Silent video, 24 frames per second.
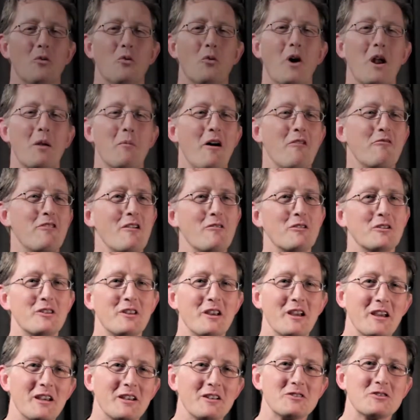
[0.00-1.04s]
One of my favorite
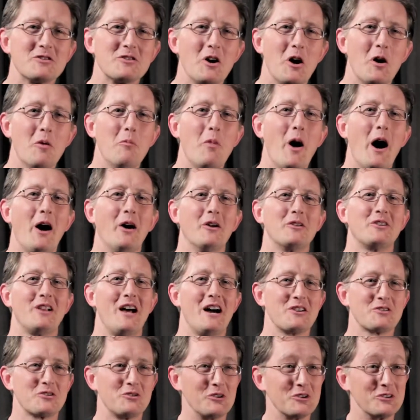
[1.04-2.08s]
things about
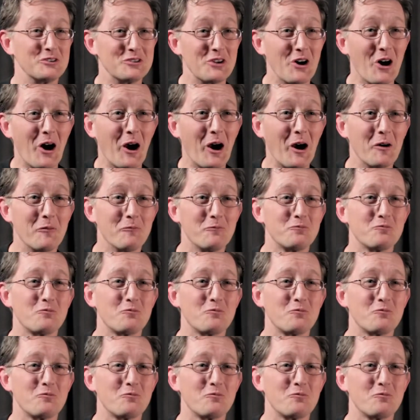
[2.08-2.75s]
classical guitar